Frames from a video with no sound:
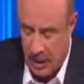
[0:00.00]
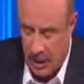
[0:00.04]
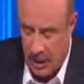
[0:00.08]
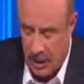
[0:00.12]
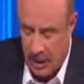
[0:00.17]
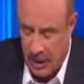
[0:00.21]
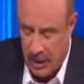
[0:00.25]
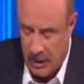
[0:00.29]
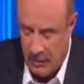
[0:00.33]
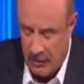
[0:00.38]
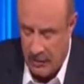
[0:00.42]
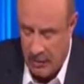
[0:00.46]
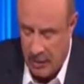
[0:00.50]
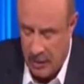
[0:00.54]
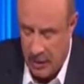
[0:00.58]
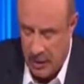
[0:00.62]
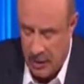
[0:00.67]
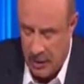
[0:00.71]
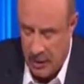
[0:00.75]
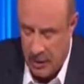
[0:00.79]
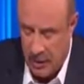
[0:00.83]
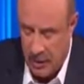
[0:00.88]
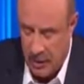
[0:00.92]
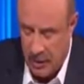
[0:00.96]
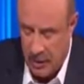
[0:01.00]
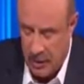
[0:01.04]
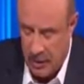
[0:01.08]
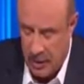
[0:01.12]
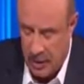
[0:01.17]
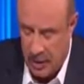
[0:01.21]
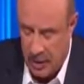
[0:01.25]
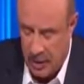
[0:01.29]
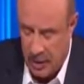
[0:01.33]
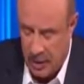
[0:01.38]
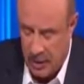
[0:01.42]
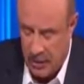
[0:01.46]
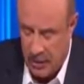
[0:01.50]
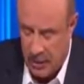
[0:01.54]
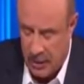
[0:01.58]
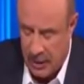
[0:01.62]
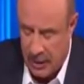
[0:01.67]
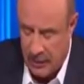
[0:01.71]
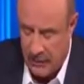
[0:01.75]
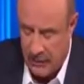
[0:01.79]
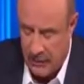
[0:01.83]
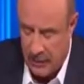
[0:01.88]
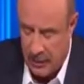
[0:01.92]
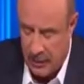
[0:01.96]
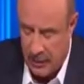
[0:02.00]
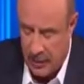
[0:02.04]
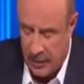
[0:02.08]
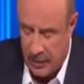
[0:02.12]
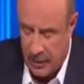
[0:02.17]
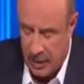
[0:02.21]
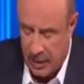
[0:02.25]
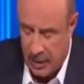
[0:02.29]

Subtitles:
and have been rude and ungrateful.